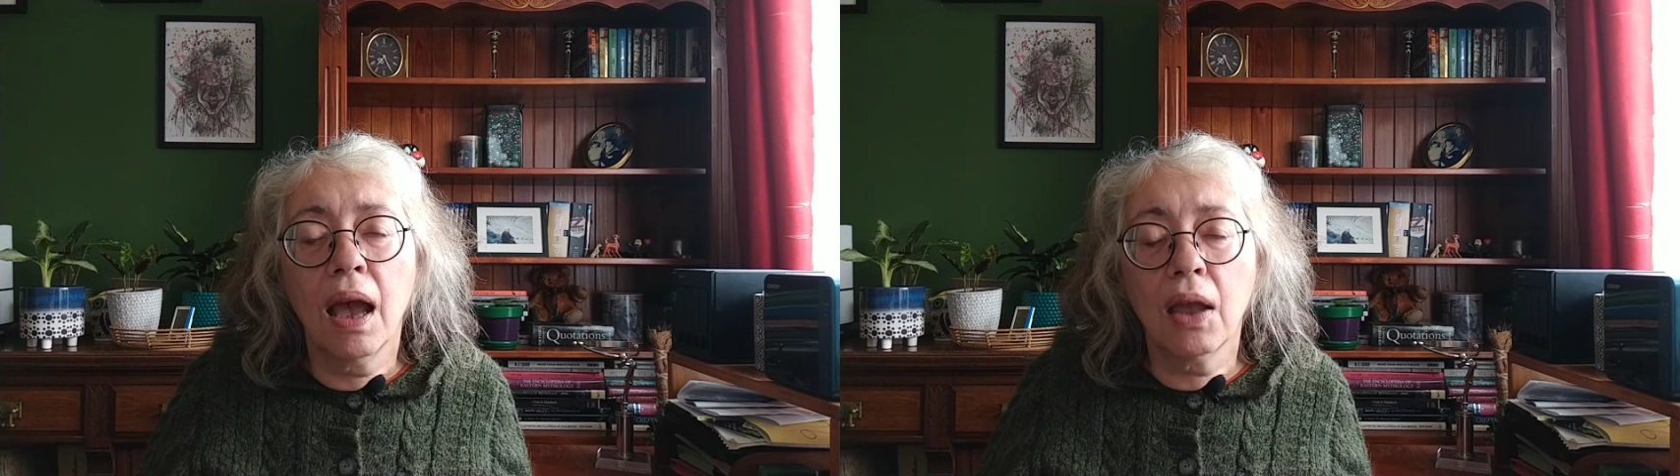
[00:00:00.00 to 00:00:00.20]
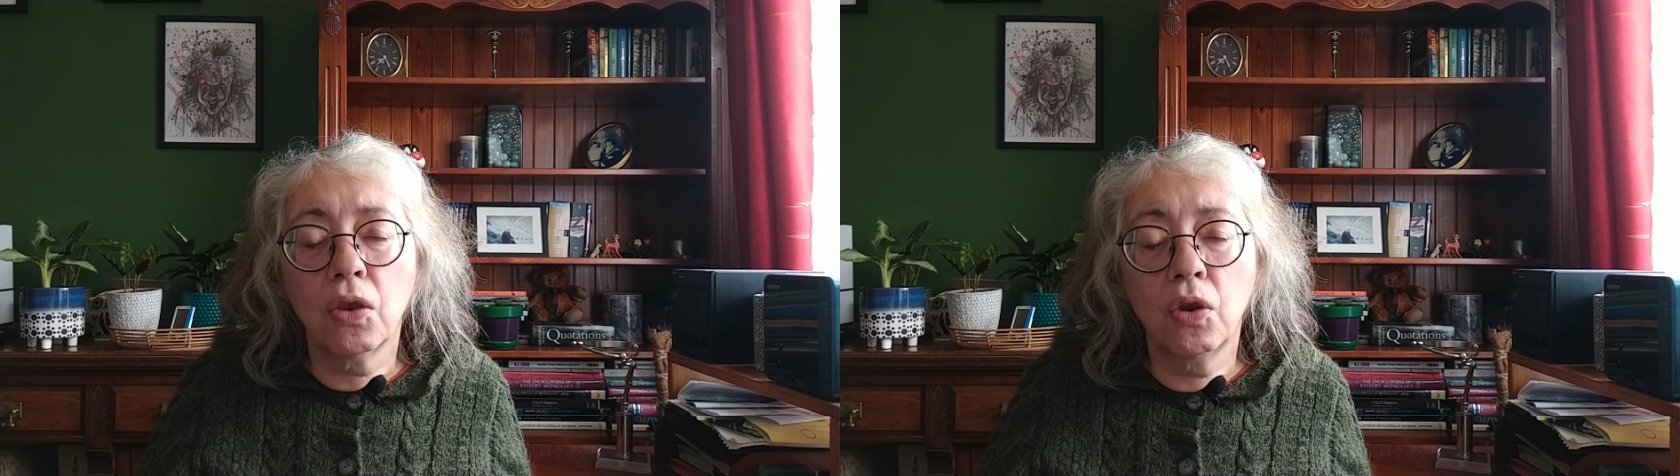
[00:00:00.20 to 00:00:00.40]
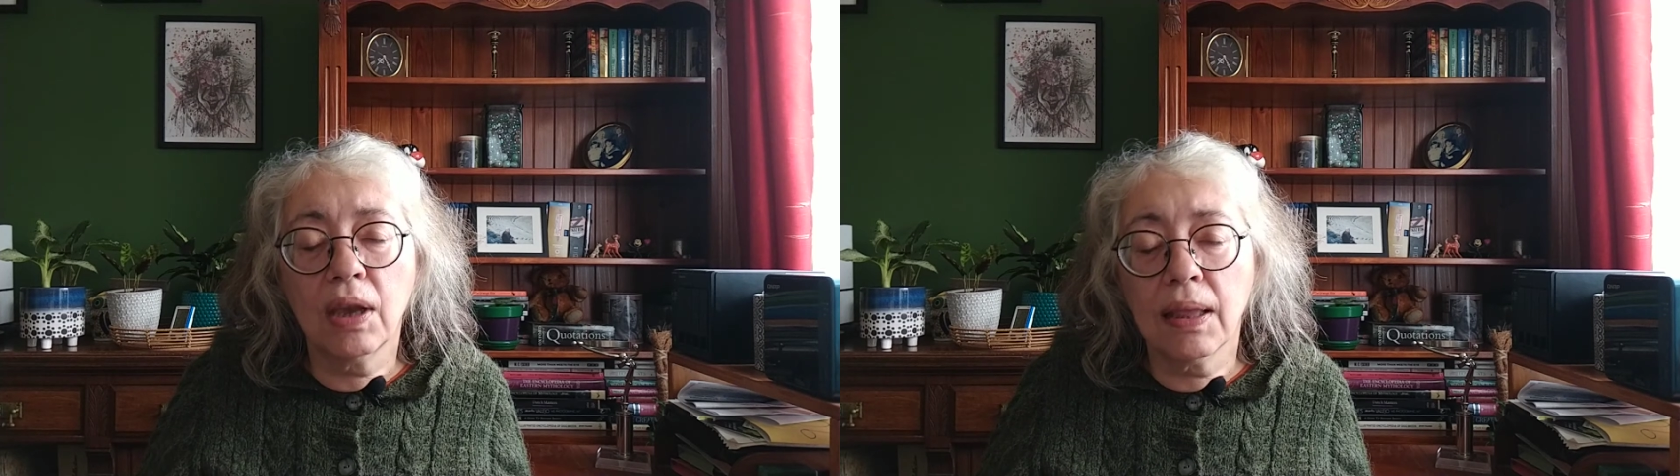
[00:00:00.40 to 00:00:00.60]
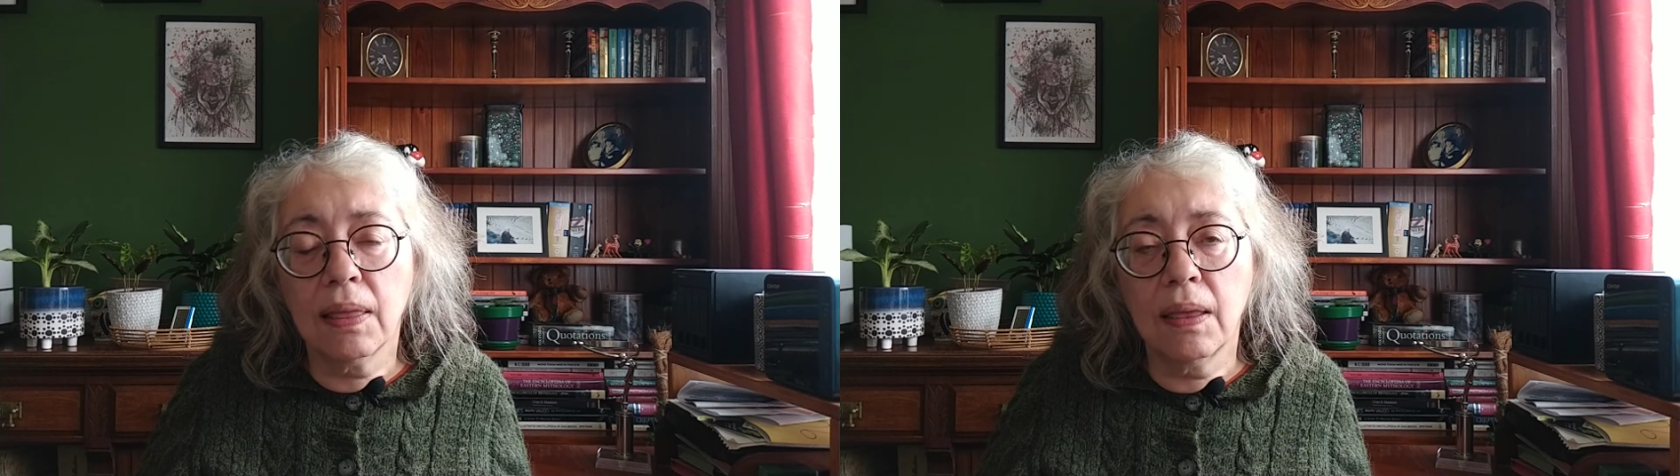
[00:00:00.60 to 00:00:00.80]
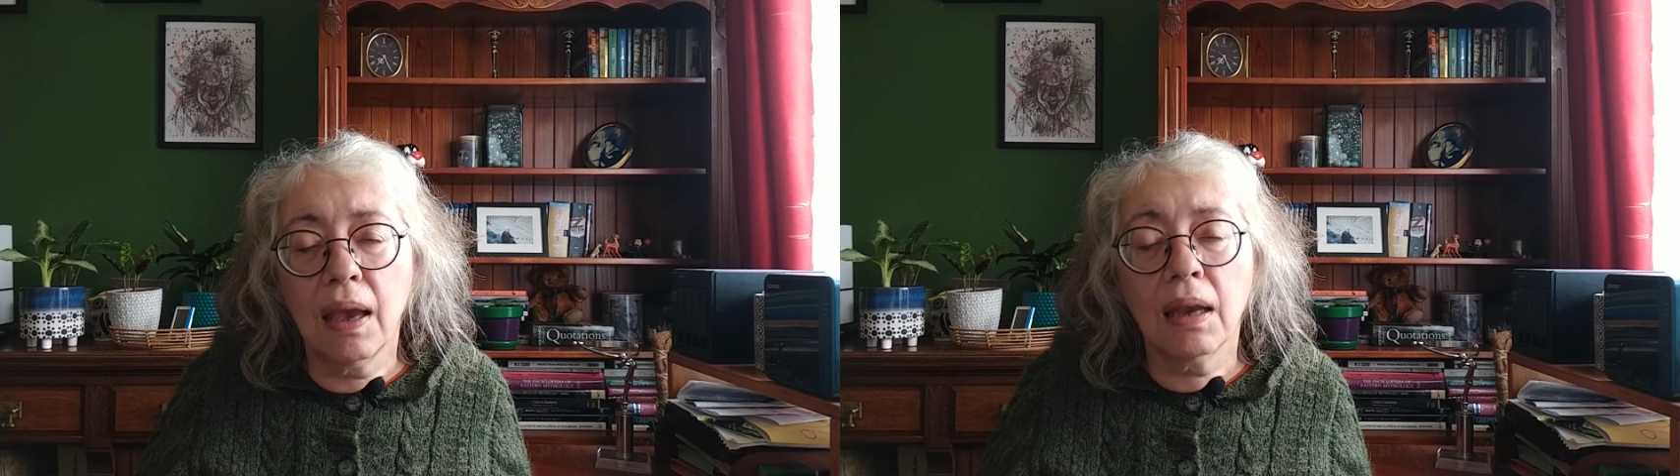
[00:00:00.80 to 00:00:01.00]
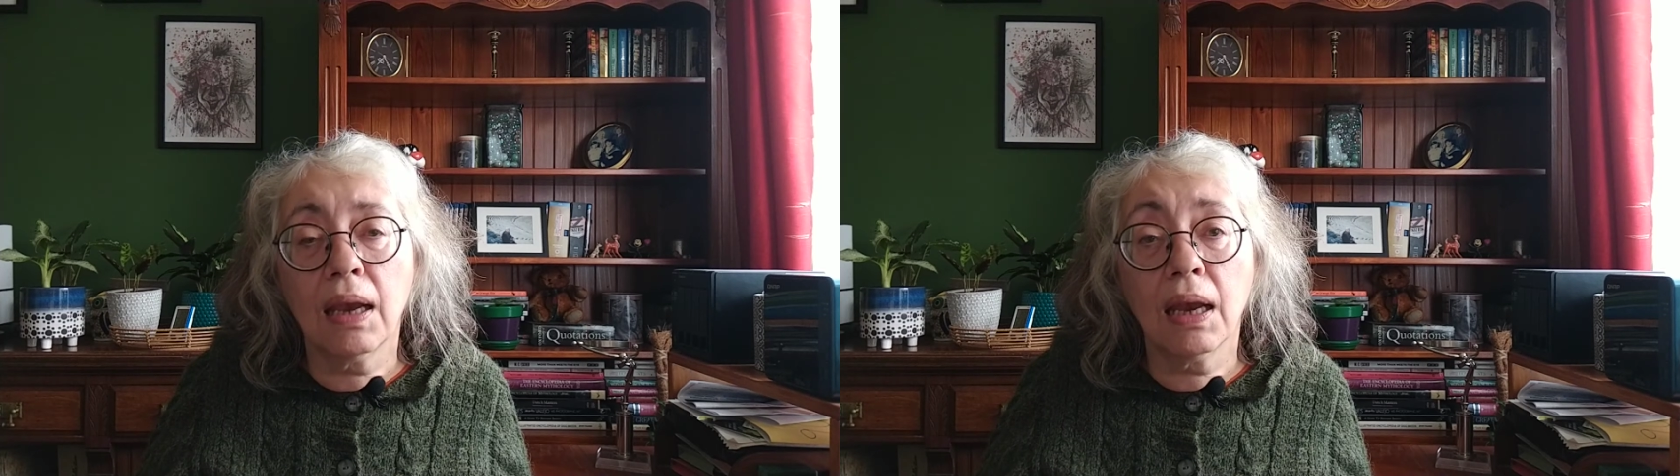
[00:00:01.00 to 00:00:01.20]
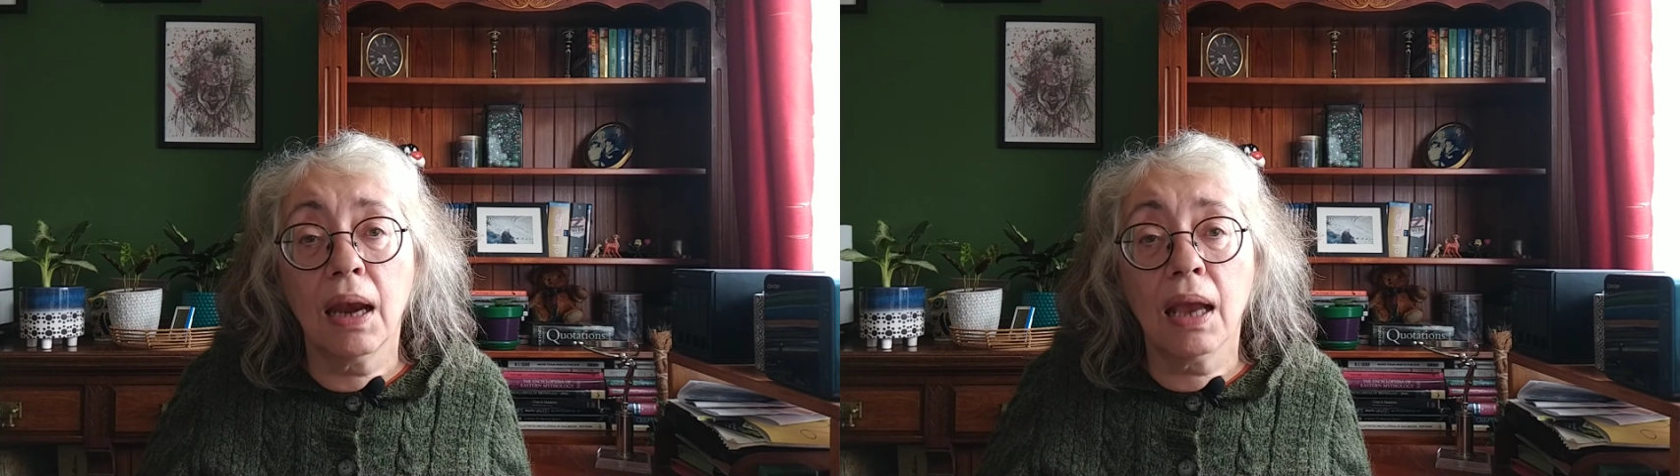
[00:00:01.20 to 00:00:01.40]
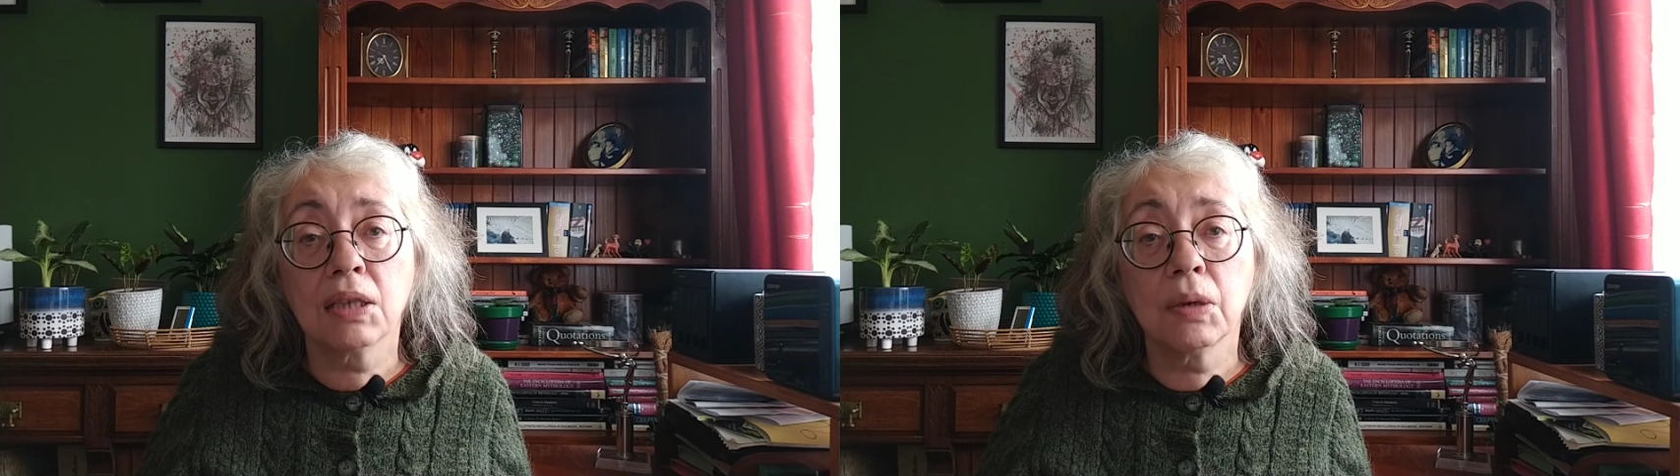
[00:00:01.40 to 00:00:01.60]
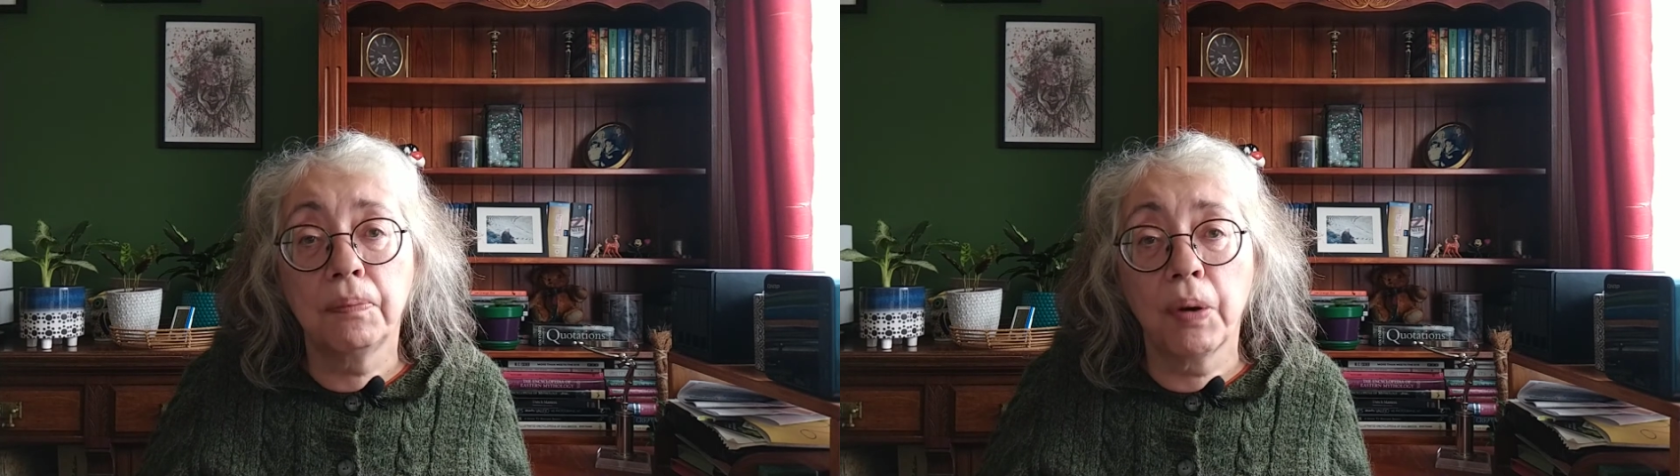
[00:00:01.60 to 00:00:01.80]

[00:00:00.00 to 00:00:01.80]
and you can then connect